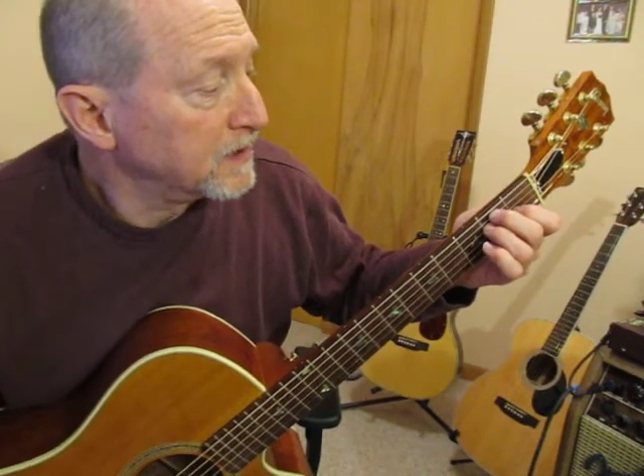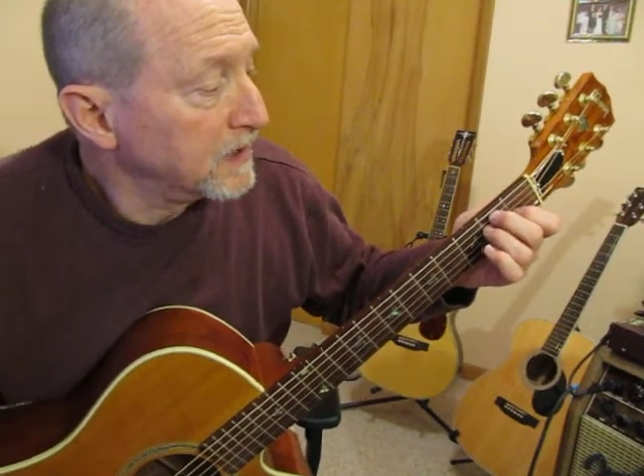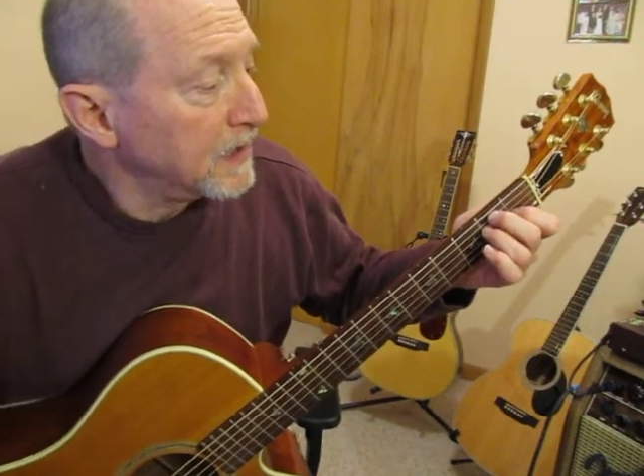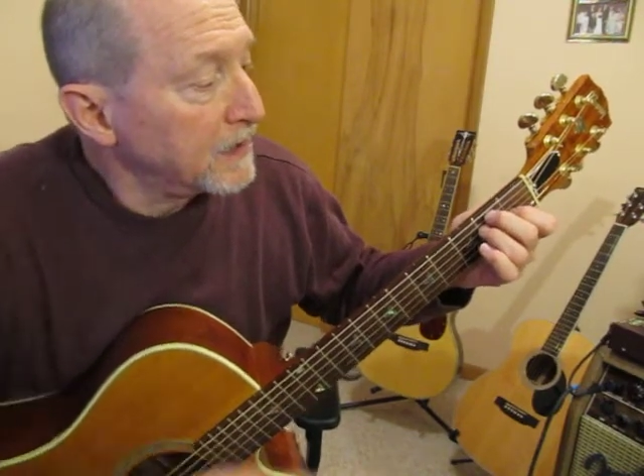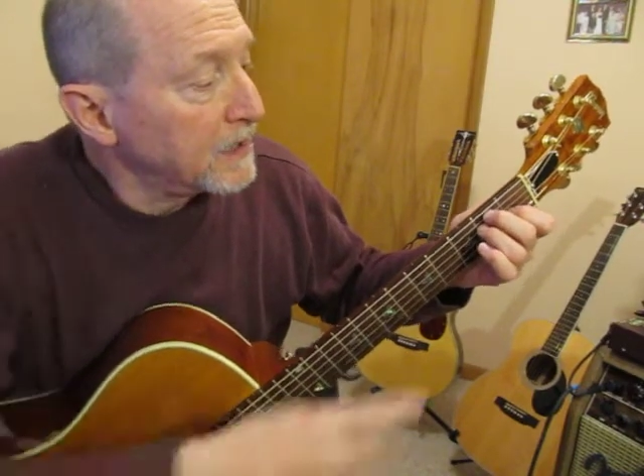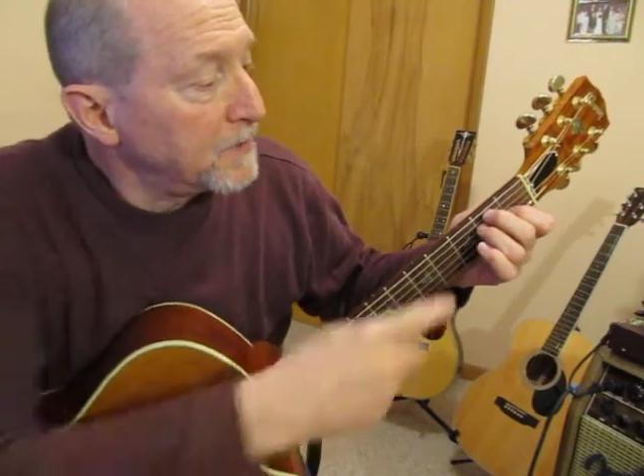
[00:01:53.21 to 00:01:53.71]

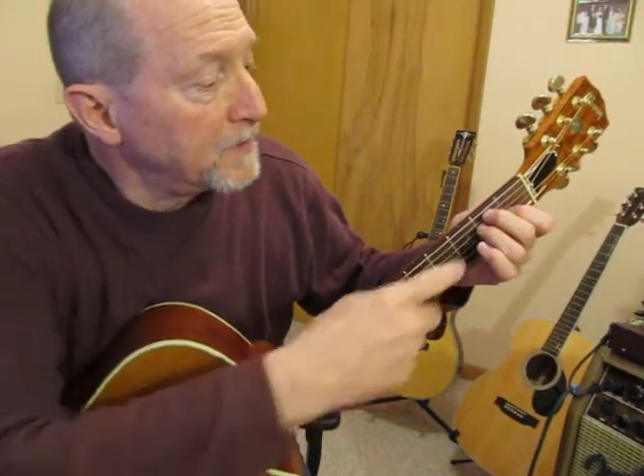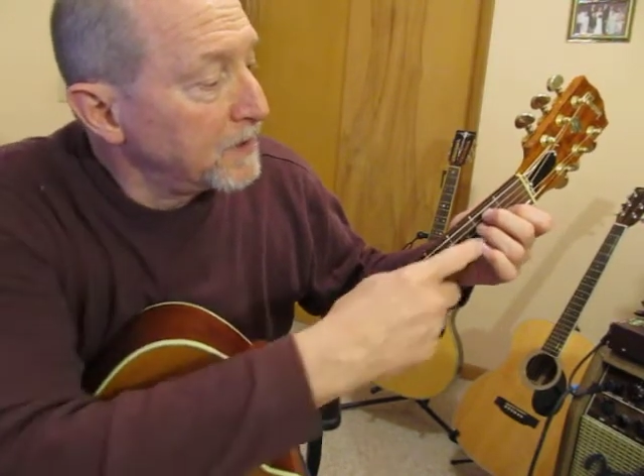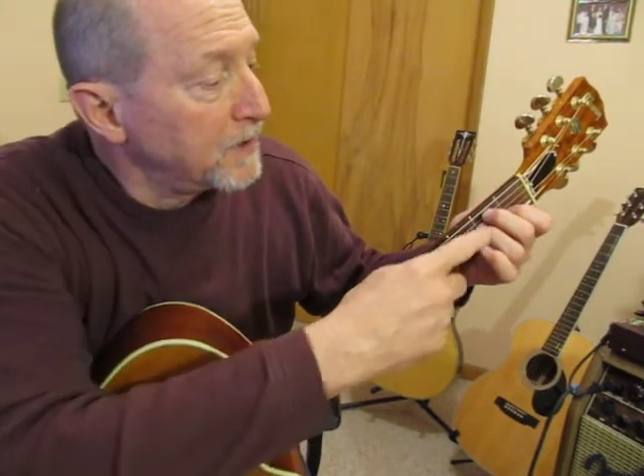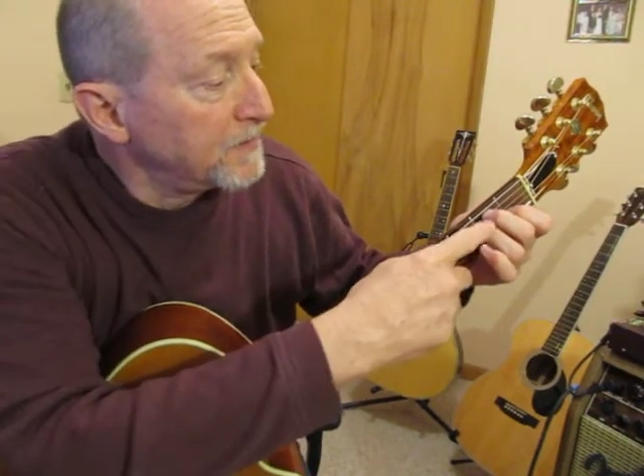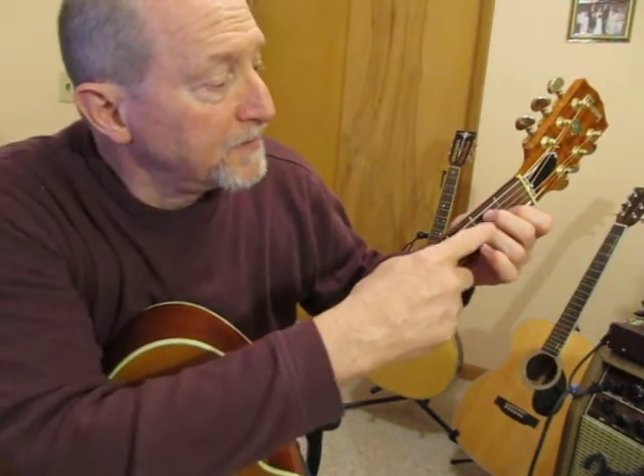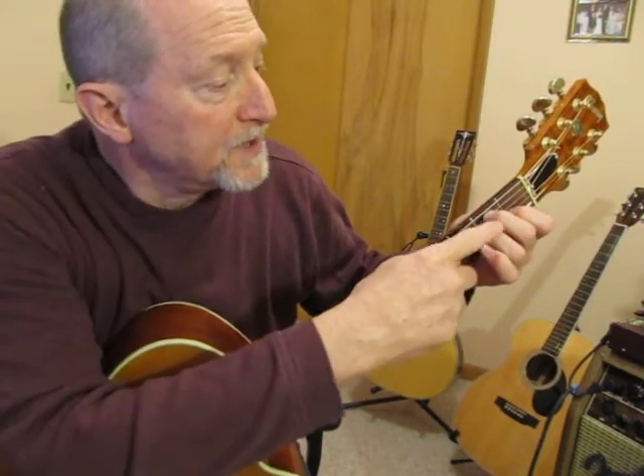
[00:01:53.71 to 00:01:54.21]
let up
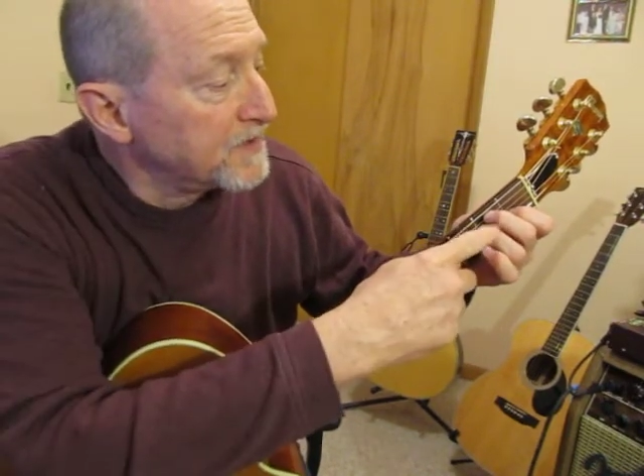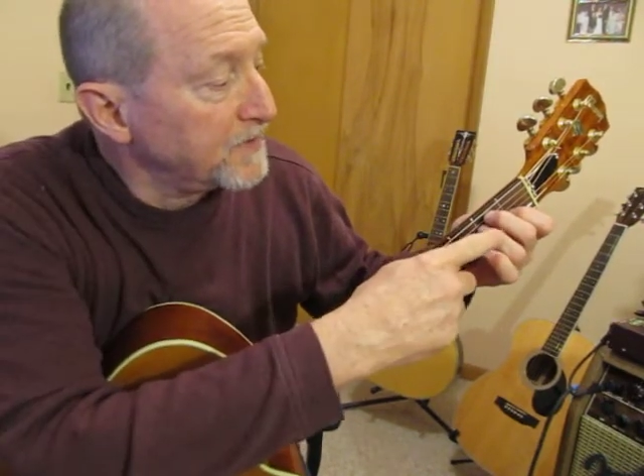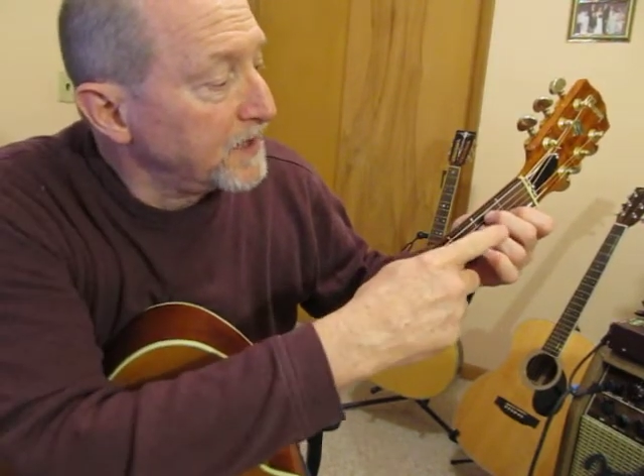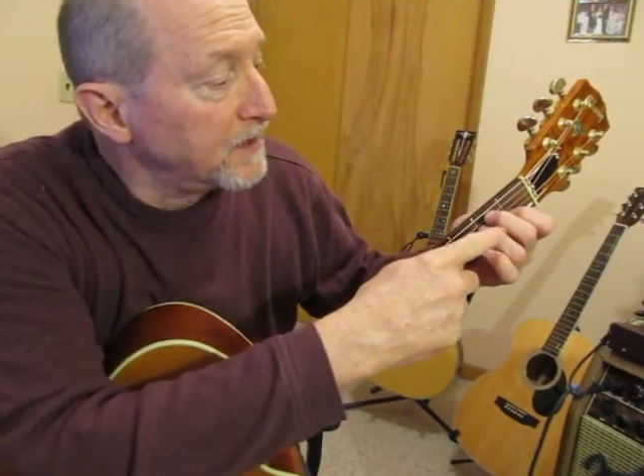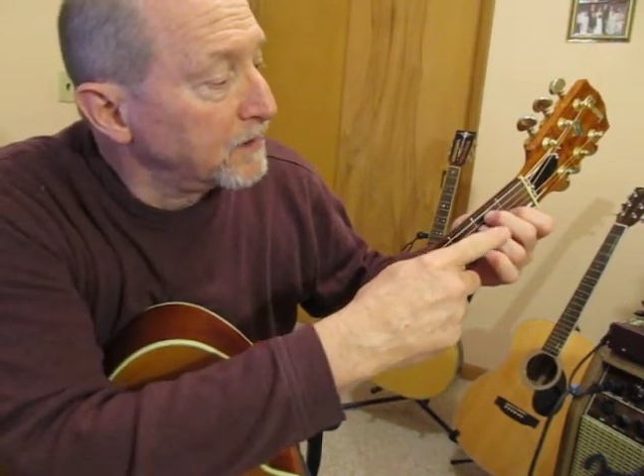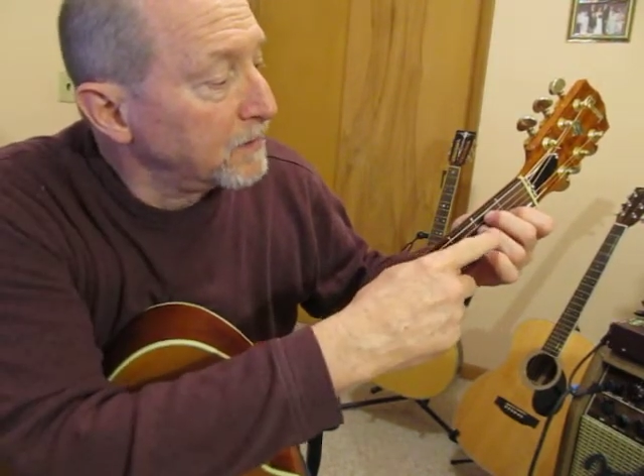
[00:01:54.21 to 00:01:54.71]
on this
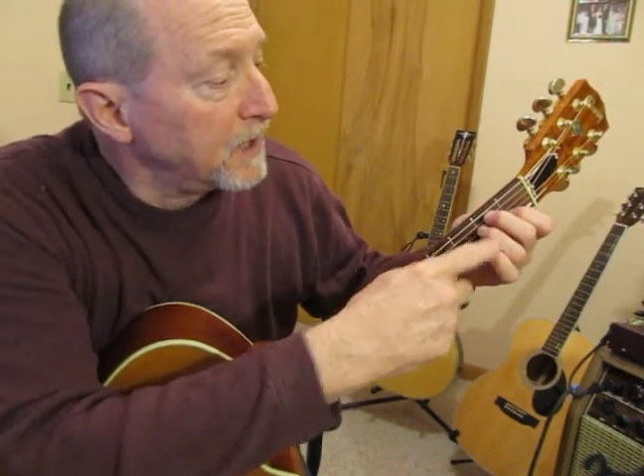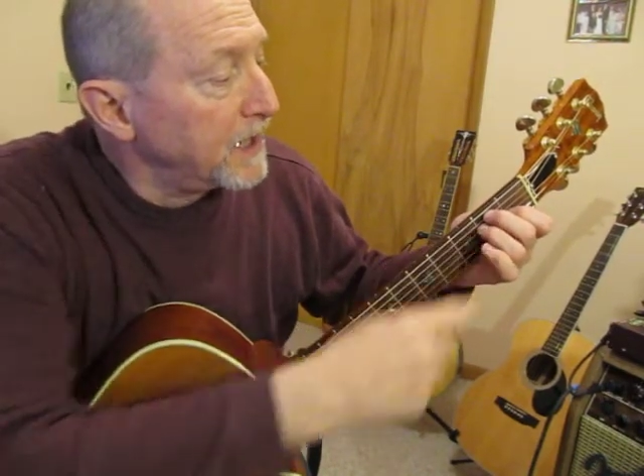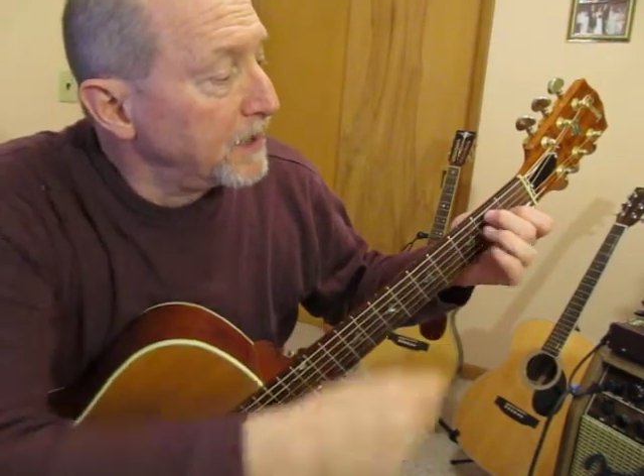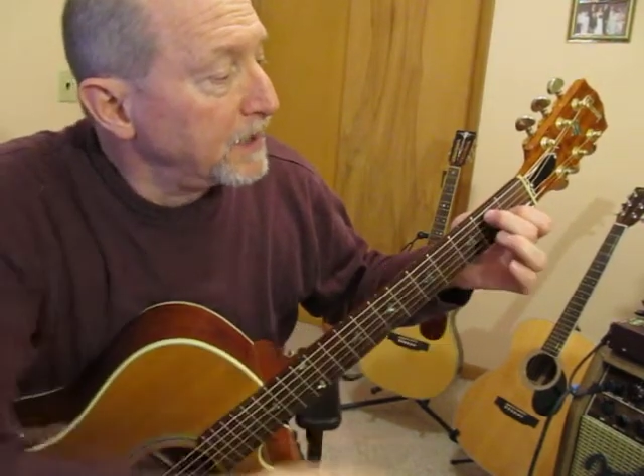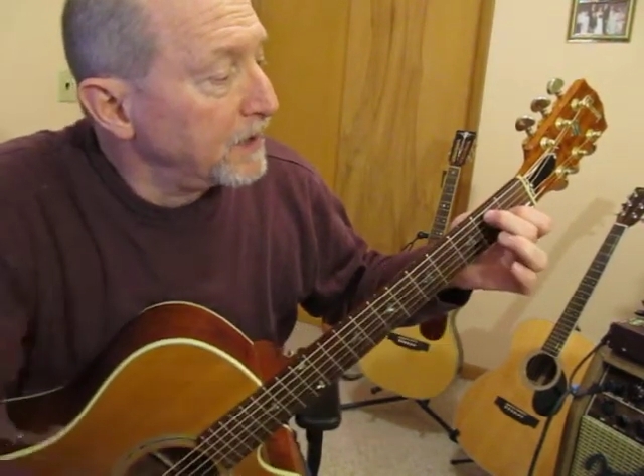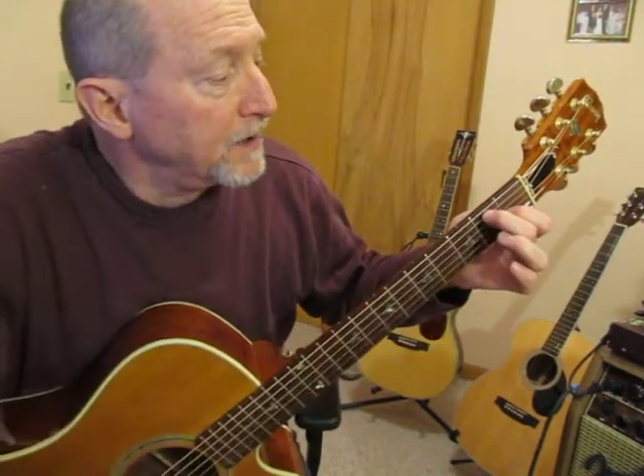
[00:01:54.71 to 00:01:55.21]
finger
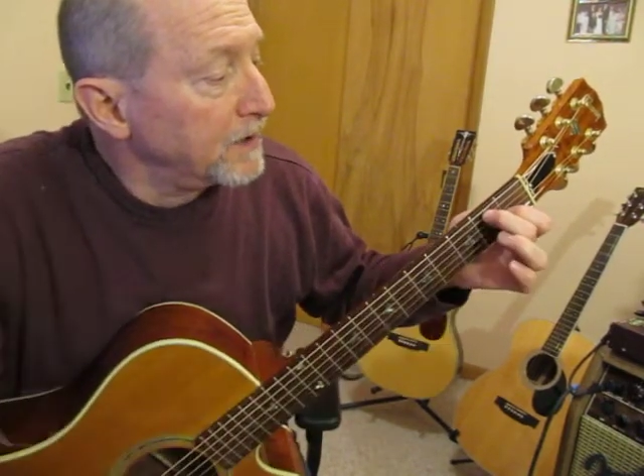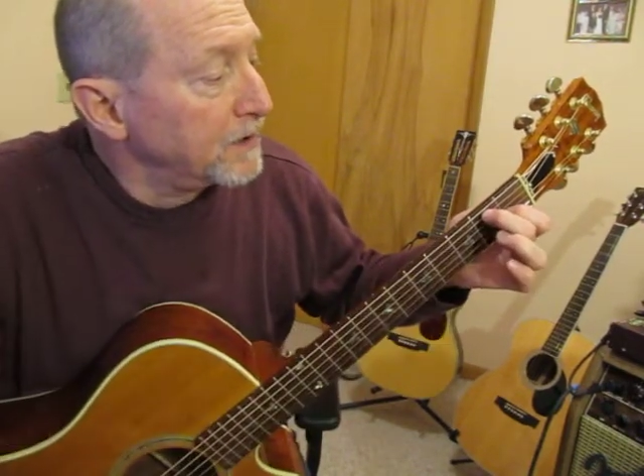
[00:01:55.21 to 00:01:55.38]
right here.